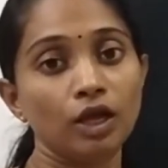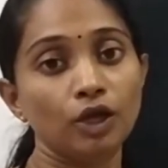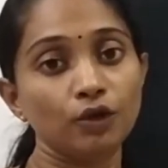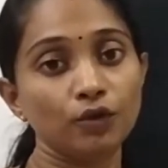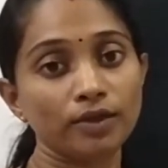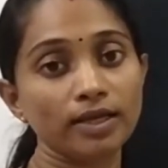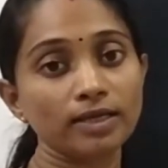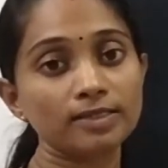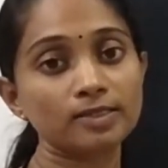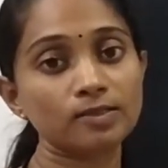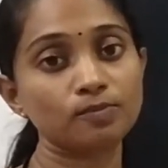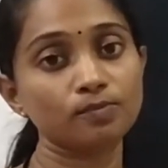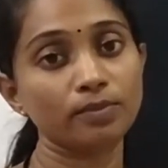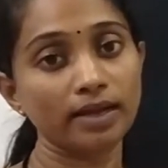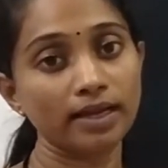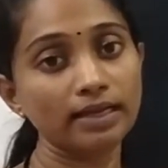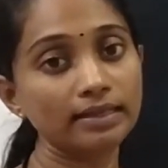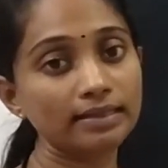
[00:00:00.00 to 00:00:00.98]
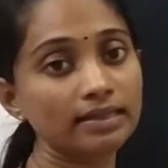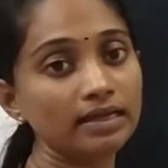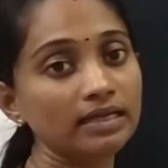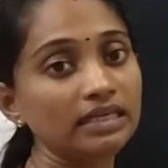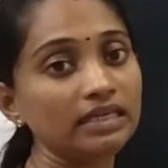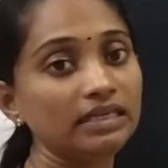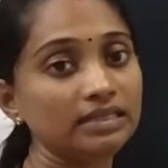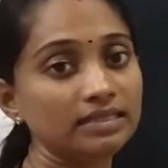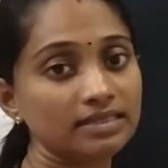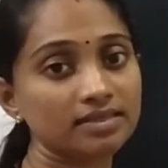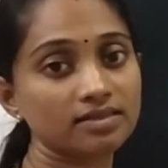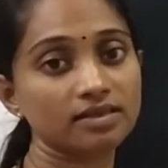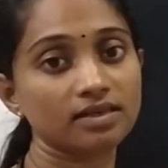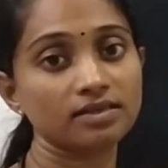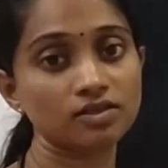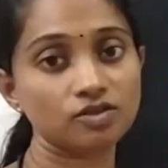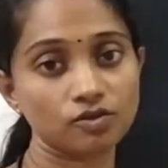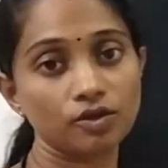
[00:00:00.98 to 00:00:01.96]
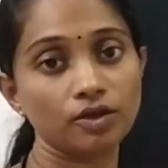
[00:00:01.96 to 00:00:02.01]
You can smell the instant
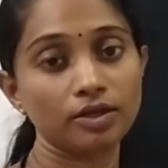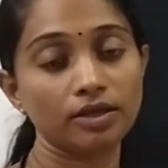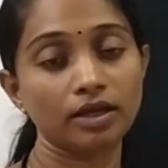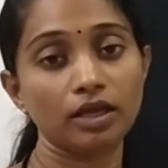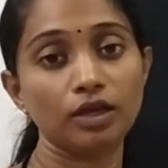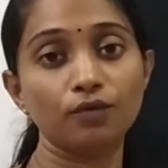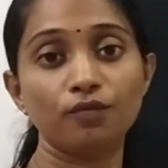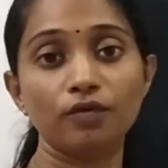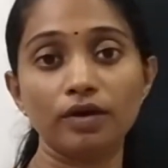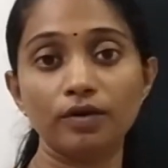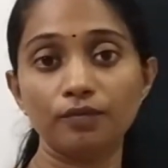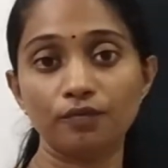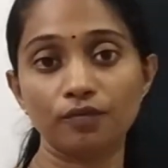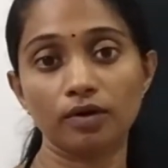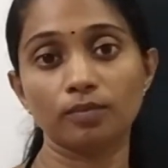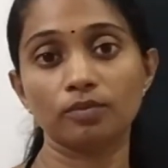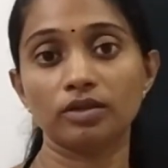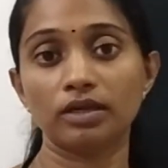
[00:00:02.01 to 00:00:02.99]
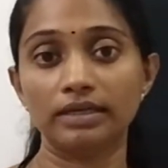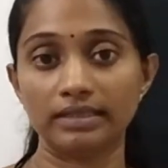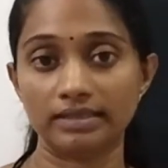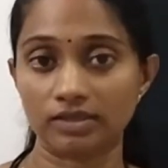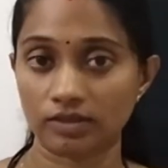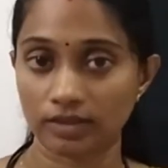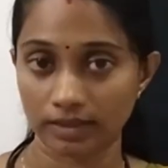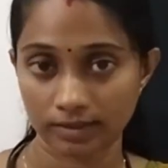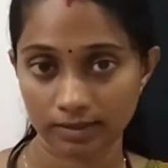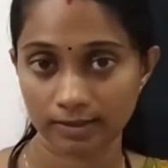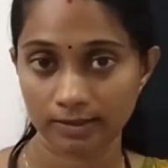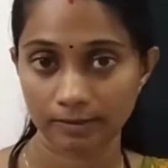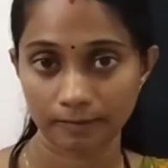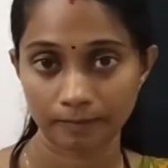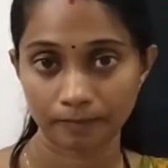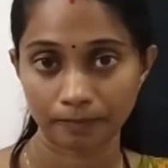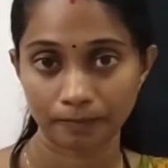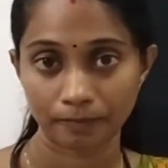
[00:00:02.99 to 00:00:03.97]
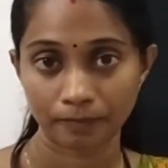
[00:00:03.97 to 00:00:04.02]
stick even from the
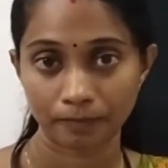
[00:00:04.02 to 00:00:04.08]
distance.